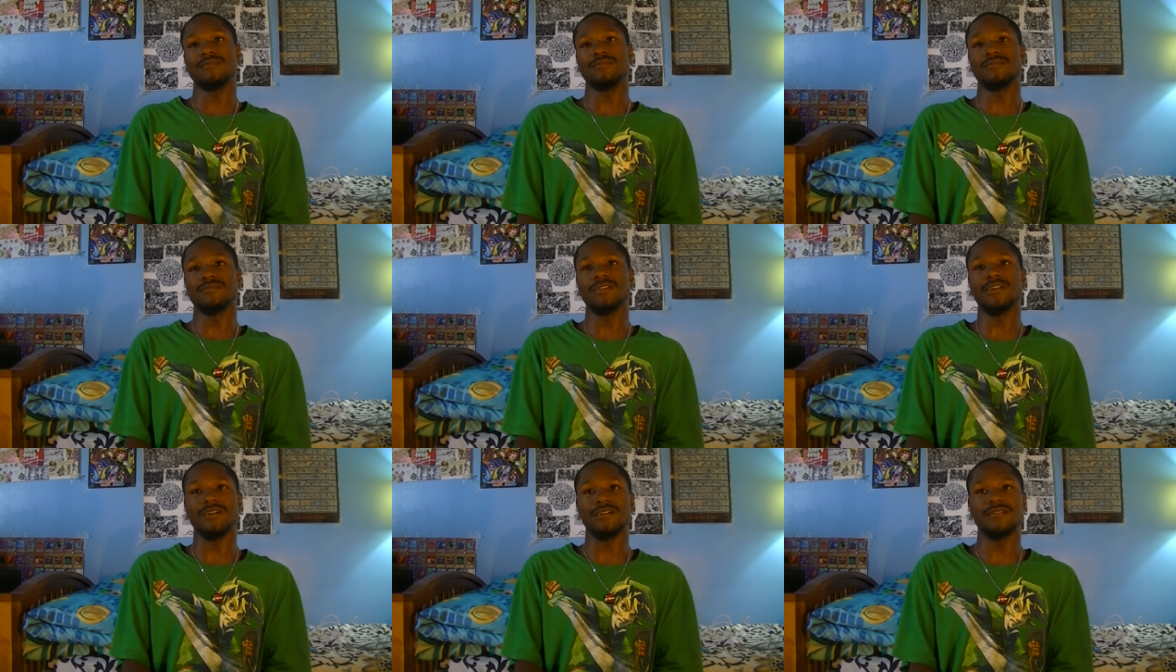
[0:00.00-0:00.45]

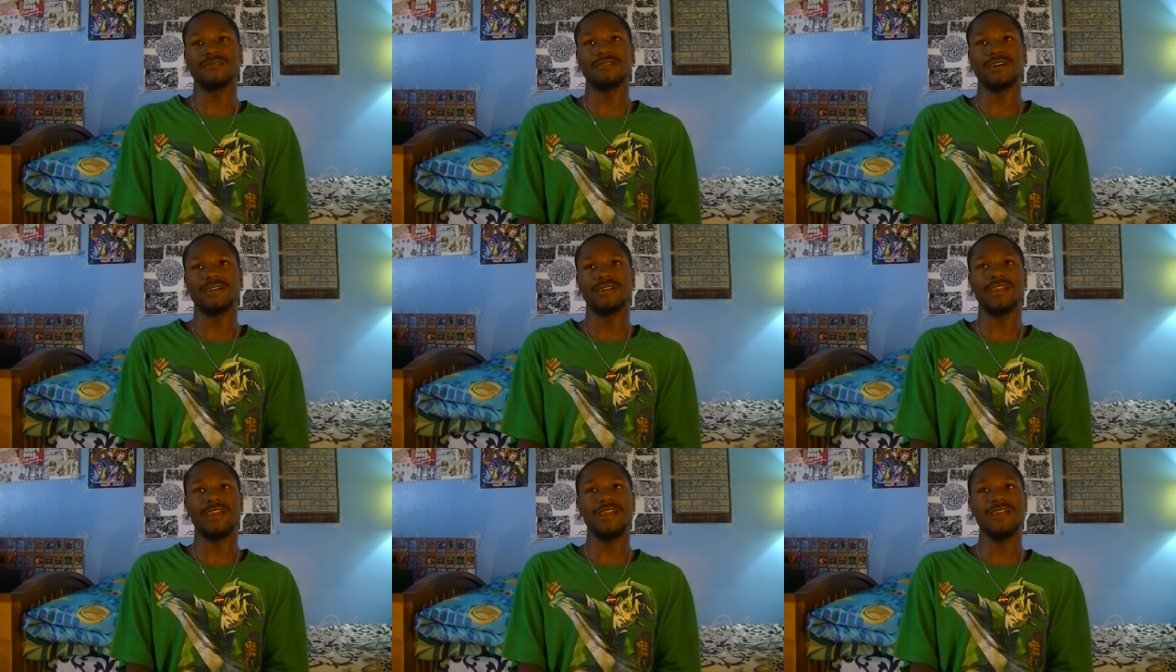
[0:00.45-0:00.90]
Look,
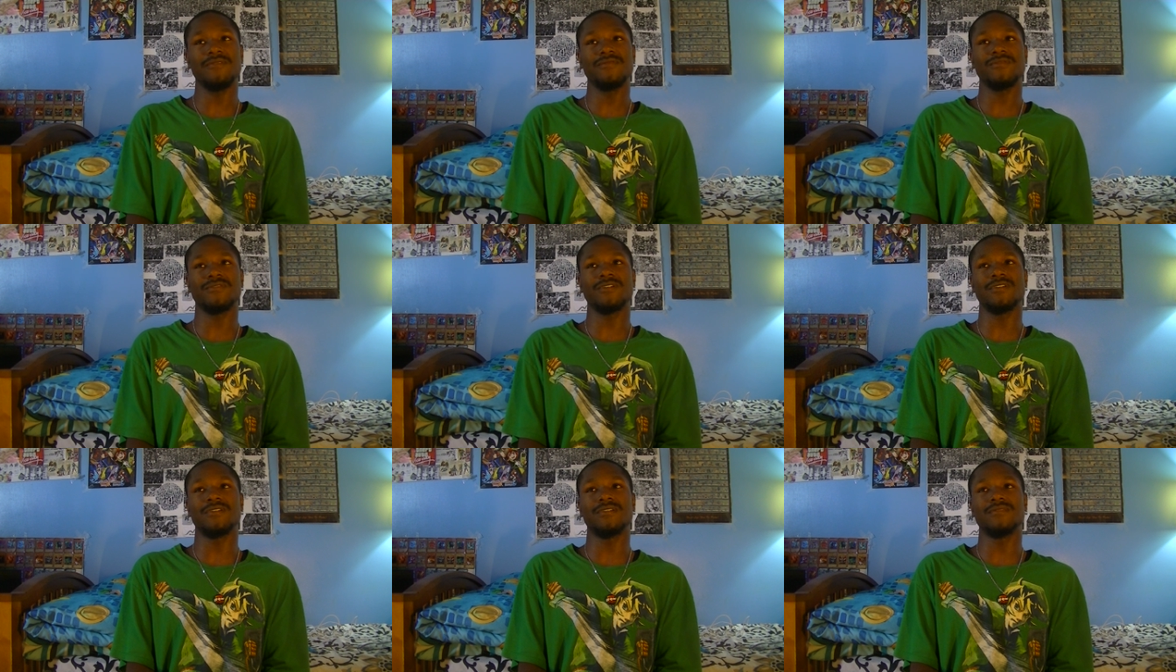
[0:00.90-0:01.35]
a game
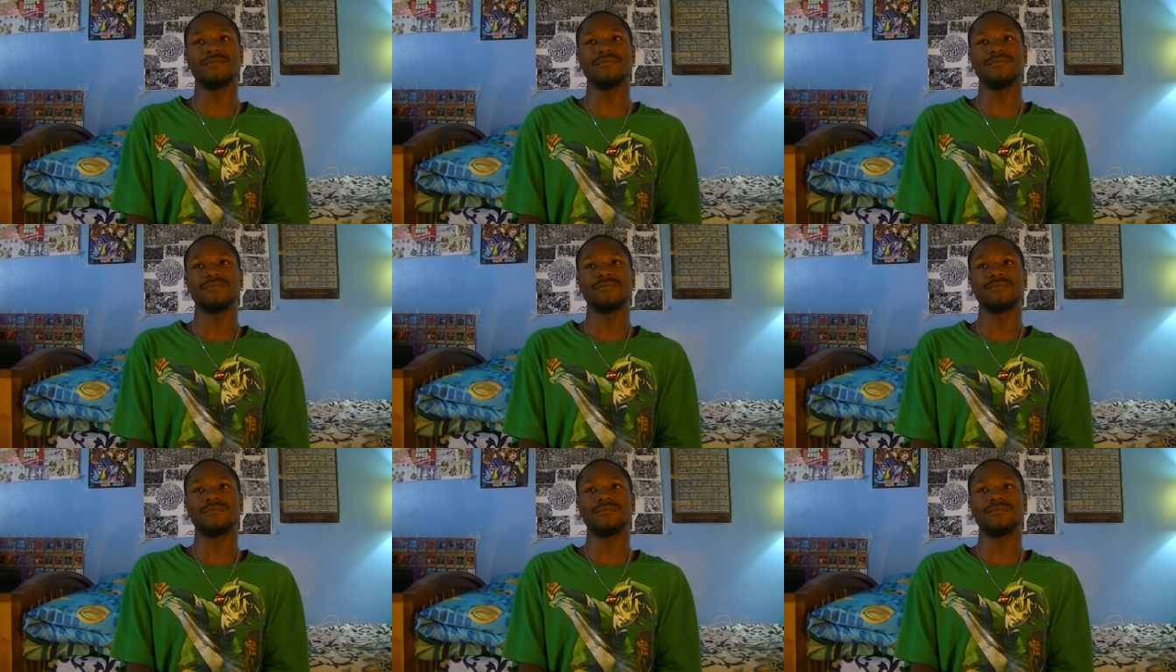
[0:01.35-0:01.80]
from
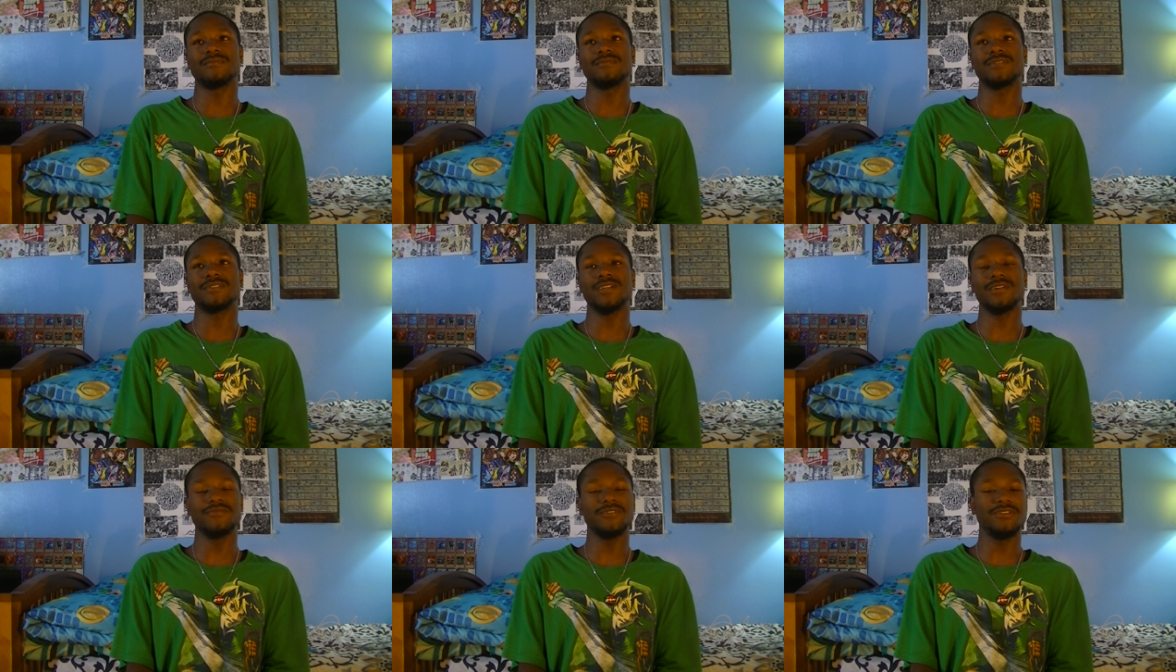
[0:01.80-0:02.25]

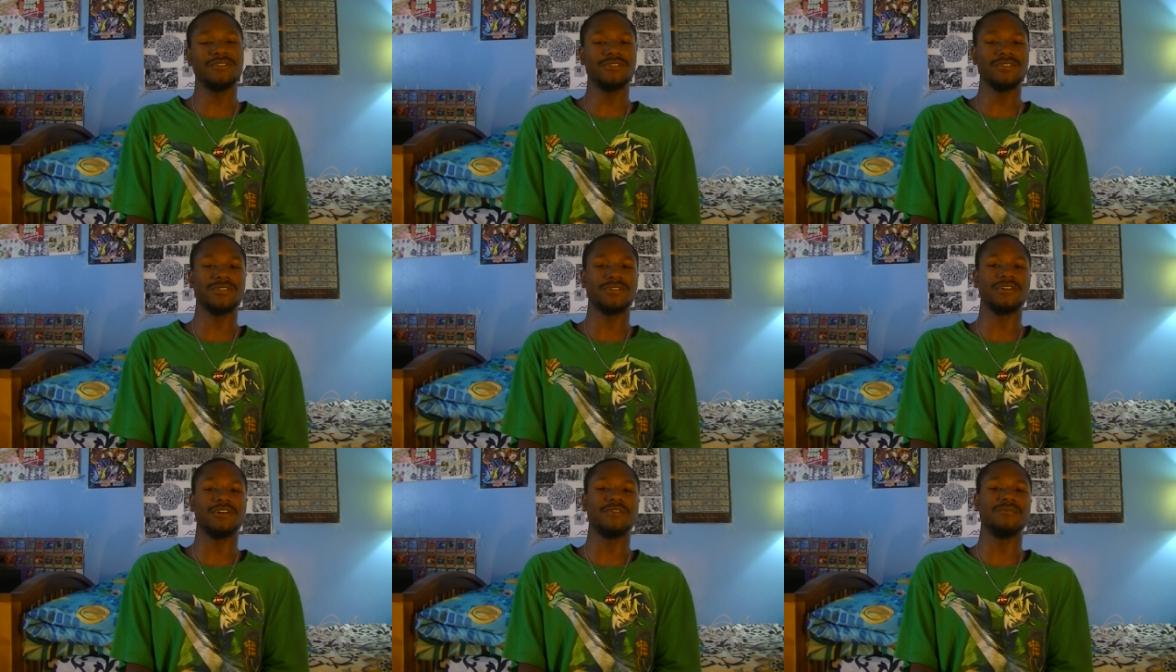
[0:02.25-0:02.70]
several
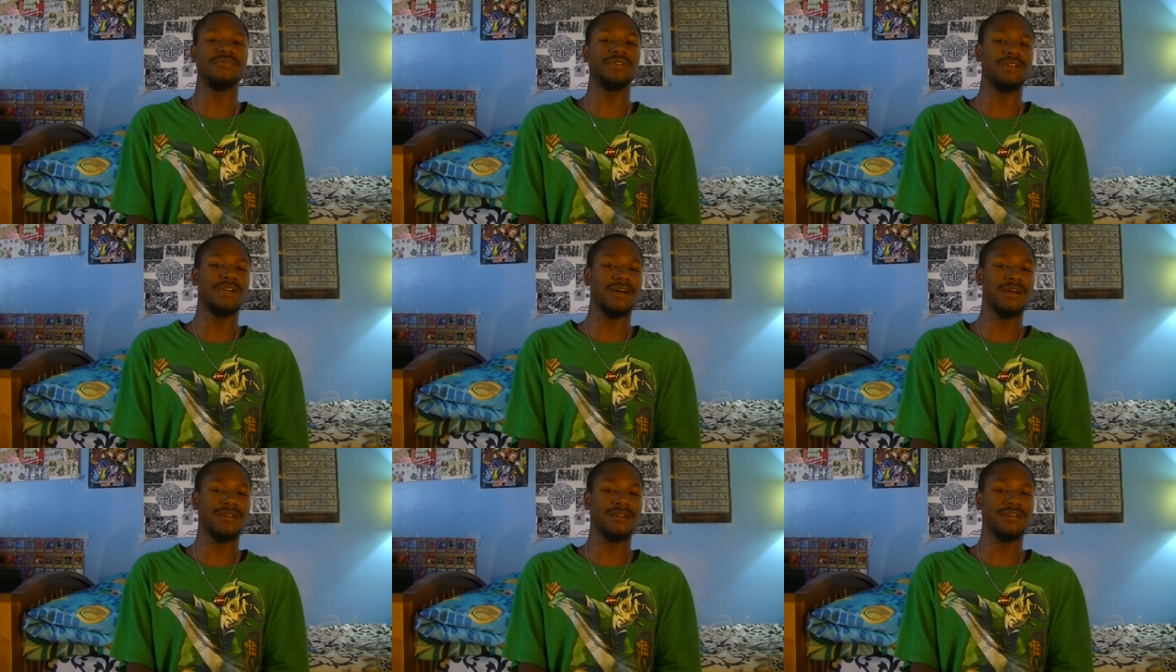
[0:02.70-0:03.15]
years ago,
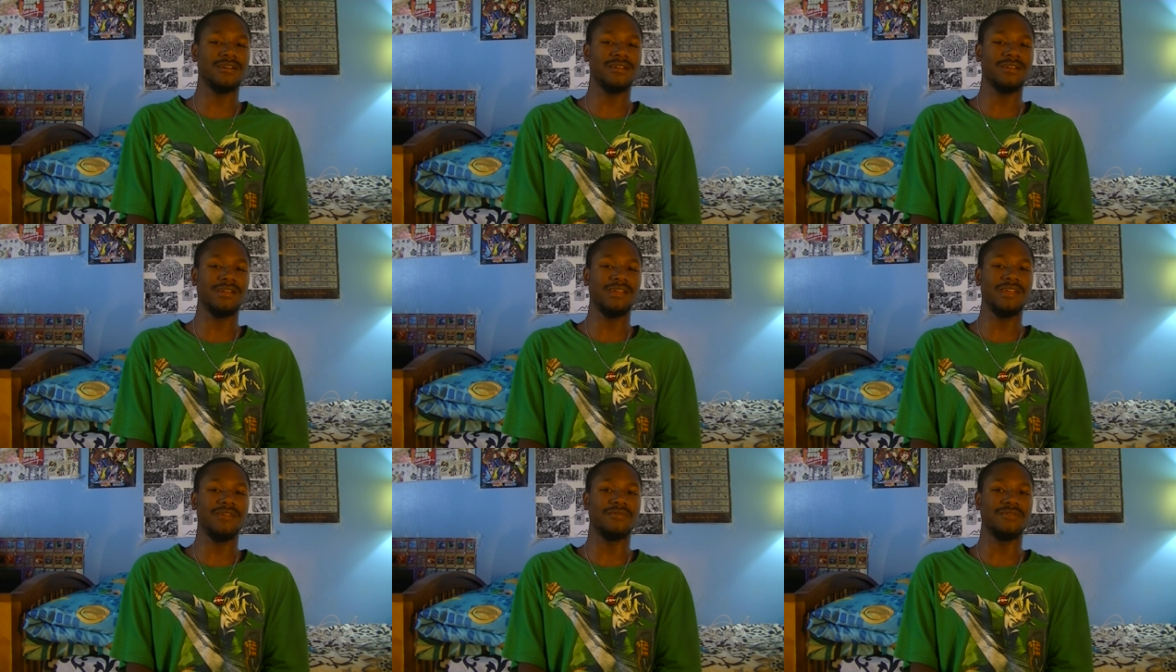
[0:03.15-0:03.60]
Beyond Good
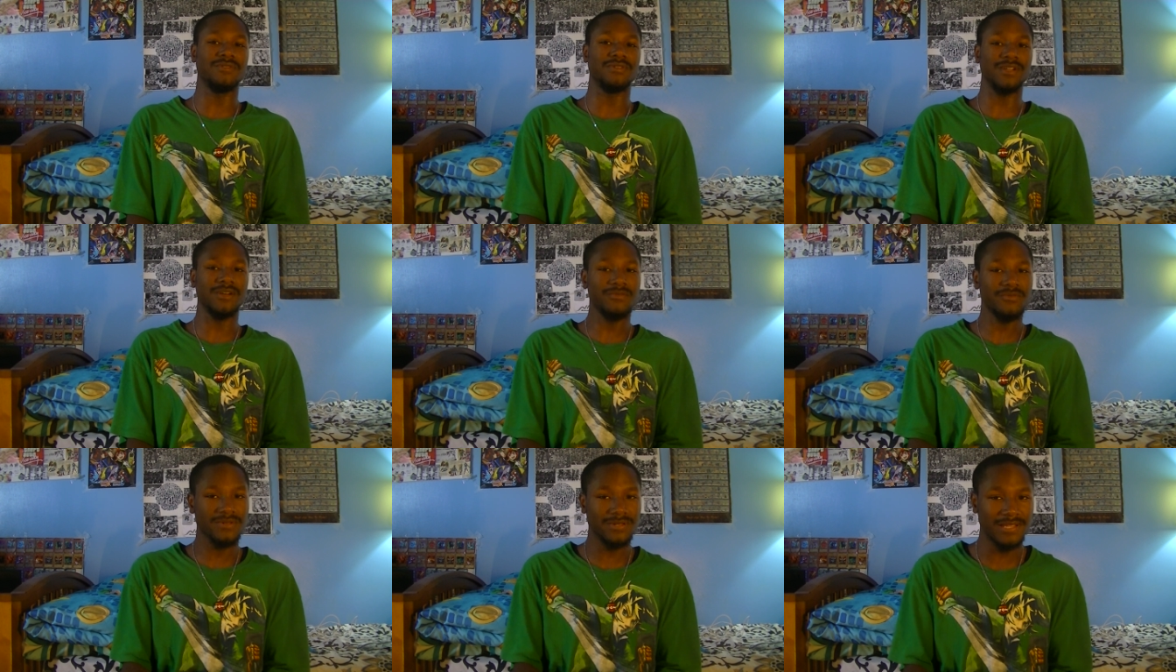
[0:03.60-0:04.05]
and Evil.
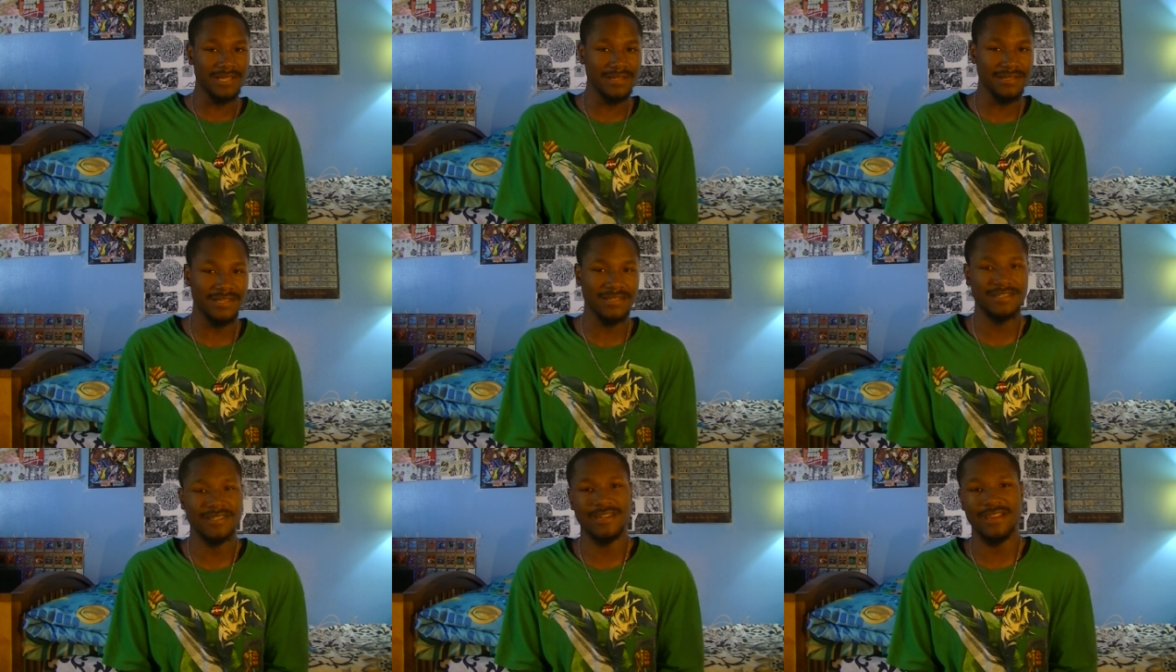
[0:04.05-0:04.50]
Look what they
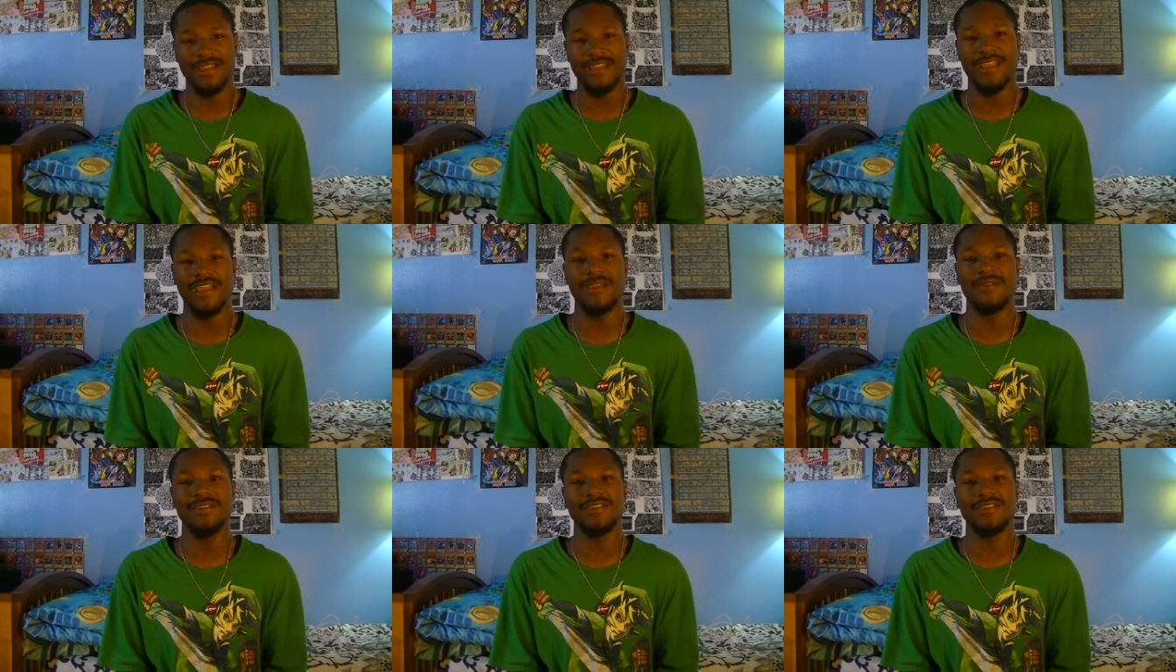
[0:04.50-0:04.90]
did to that game.